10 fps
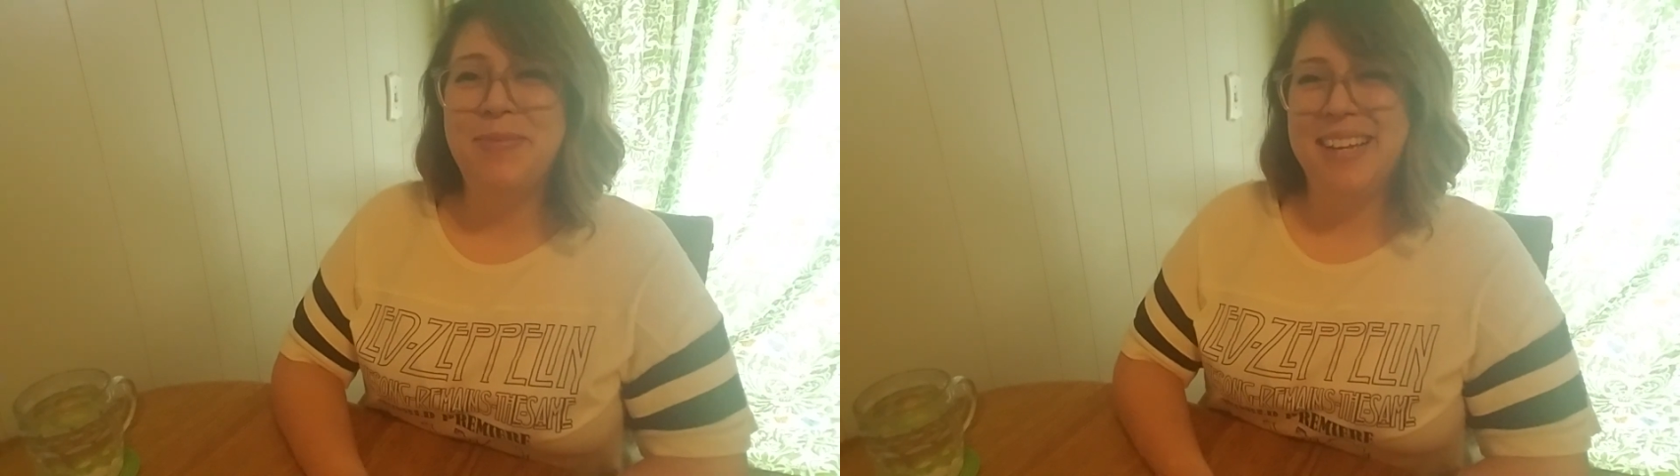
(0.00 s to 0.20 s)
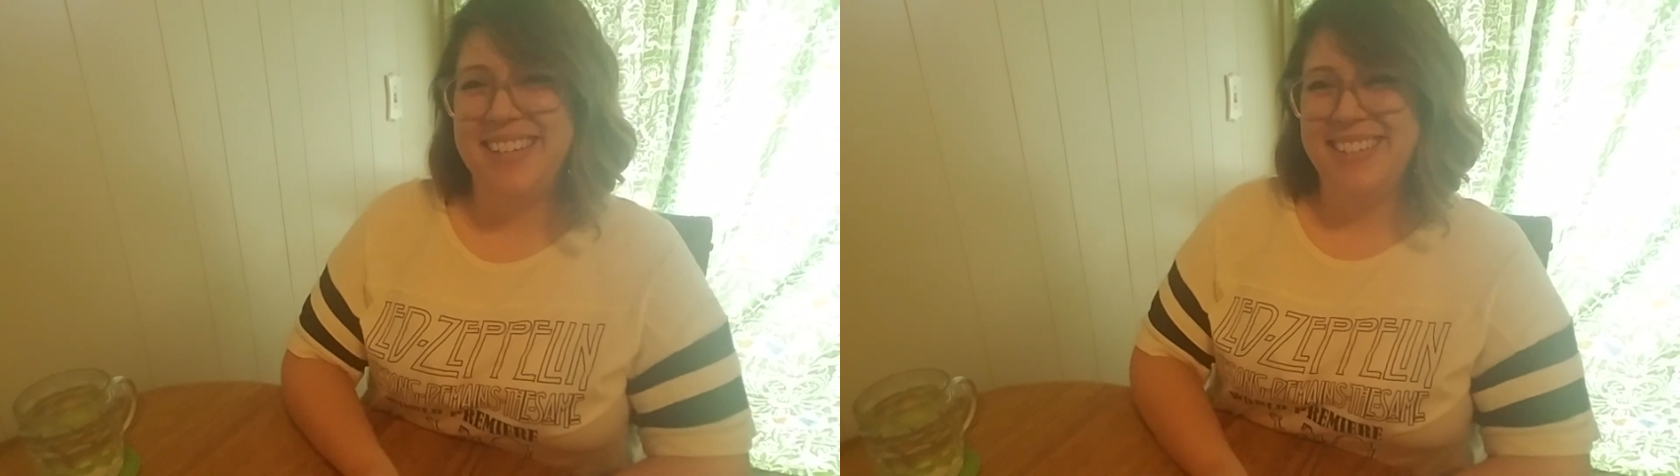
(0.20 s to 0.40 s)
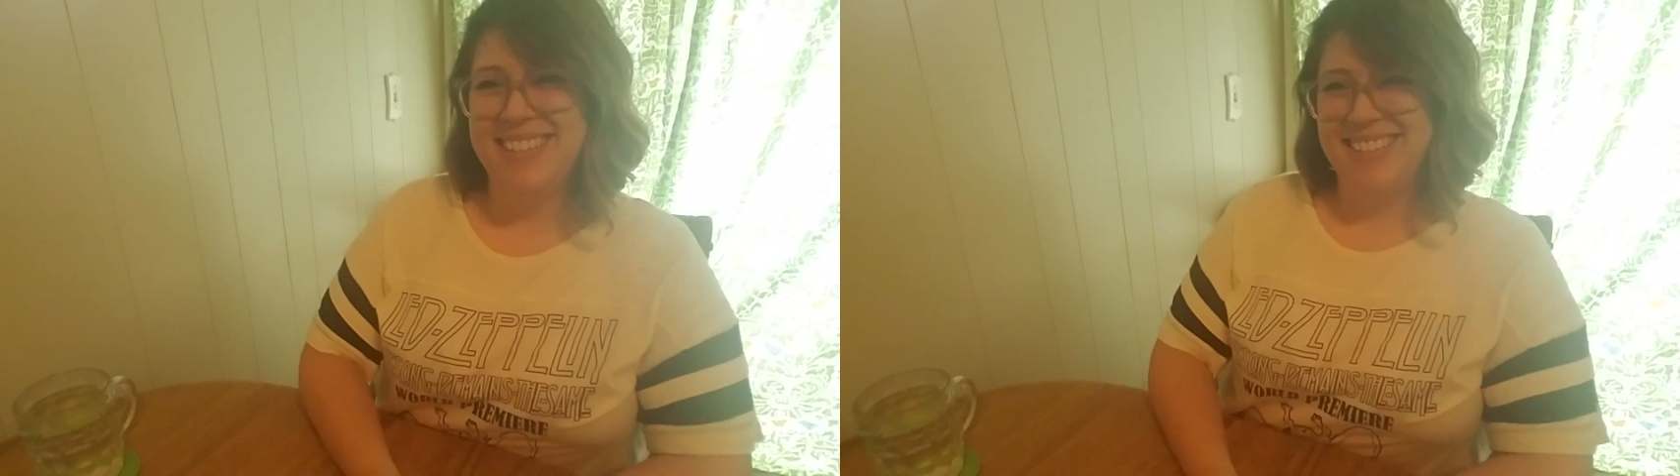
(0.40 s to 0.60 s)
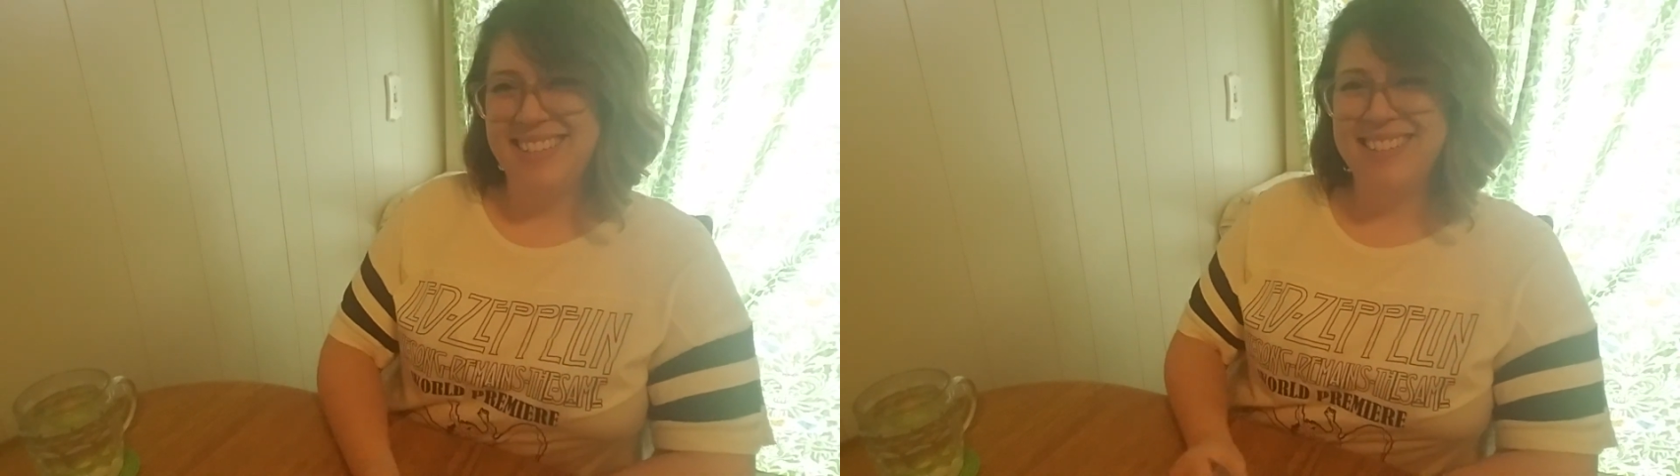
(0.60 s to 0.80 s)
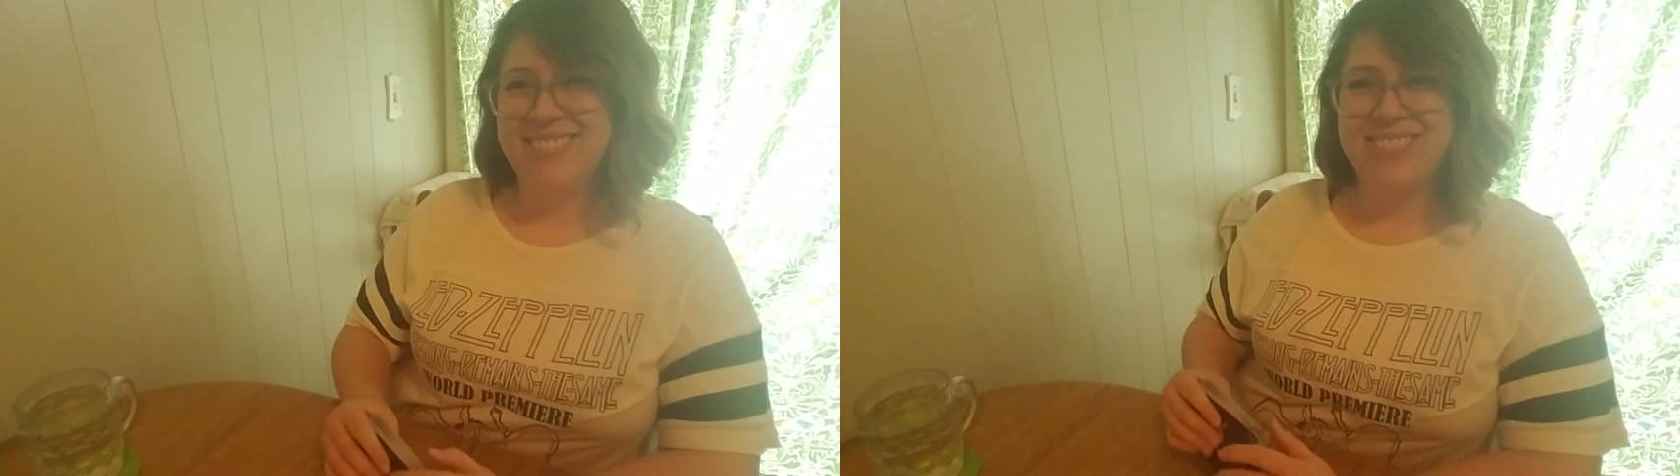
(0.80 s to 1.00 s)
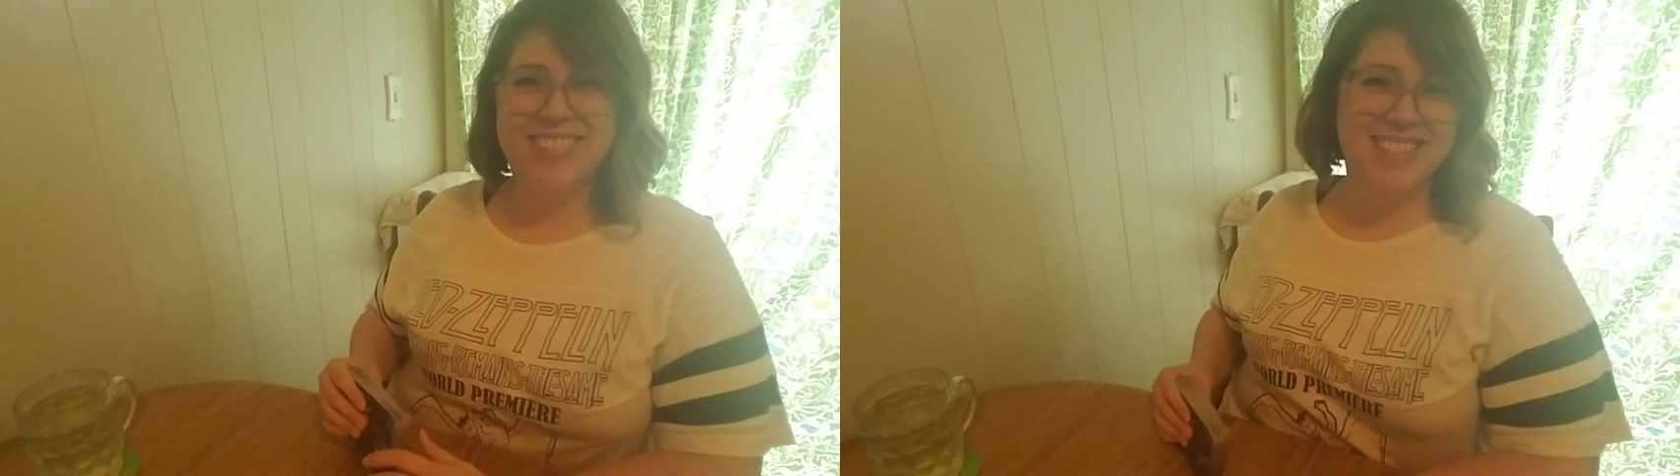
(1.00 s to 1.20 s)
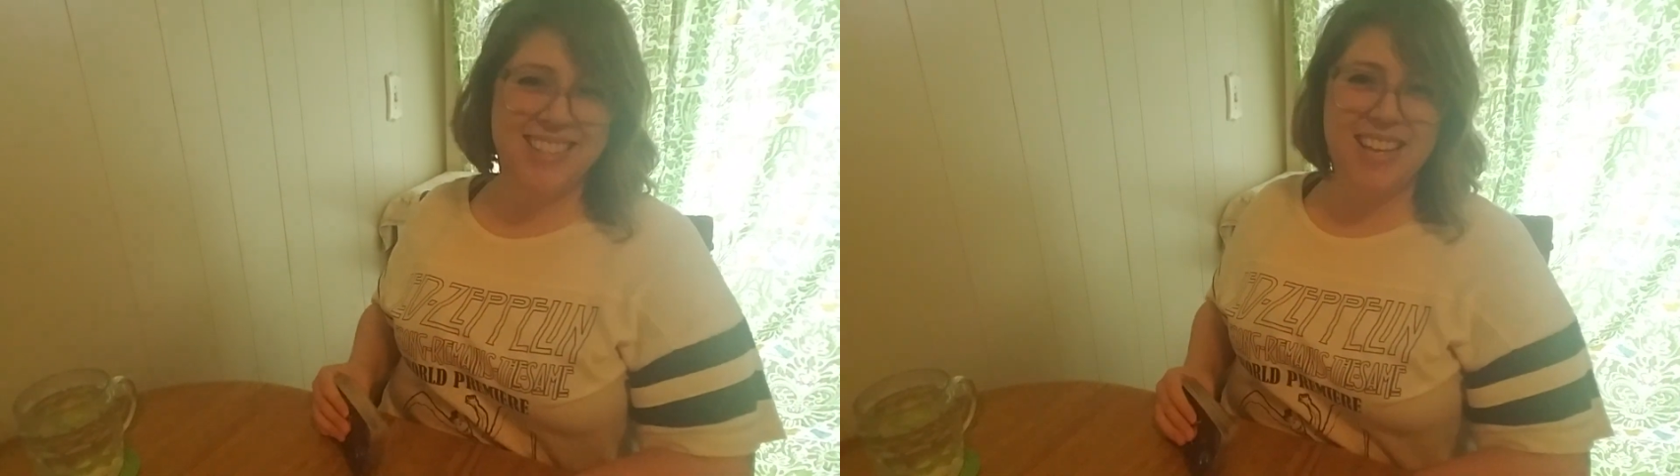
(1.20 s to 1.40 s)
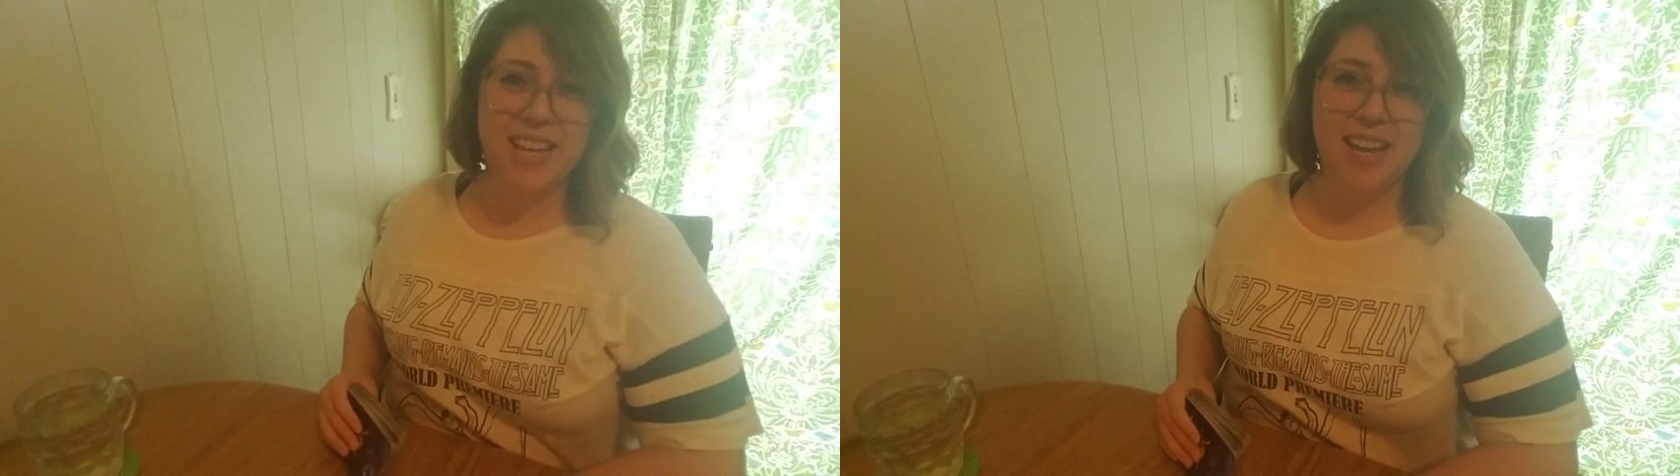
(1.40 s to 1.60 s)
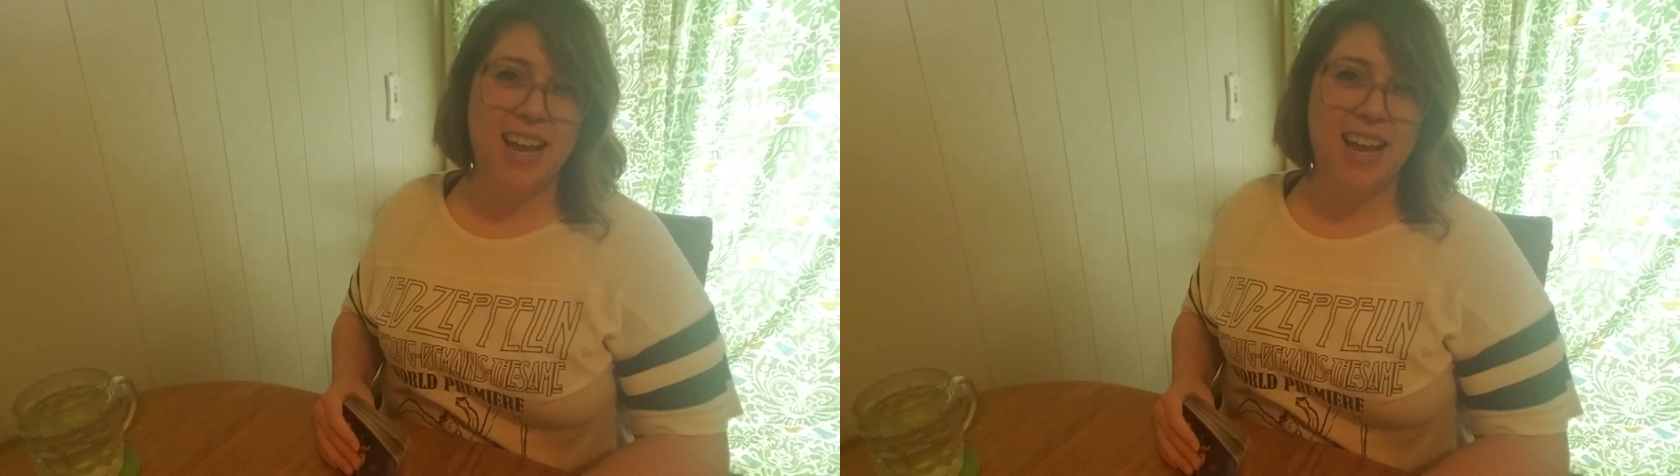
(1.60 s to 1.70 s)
but we'll see.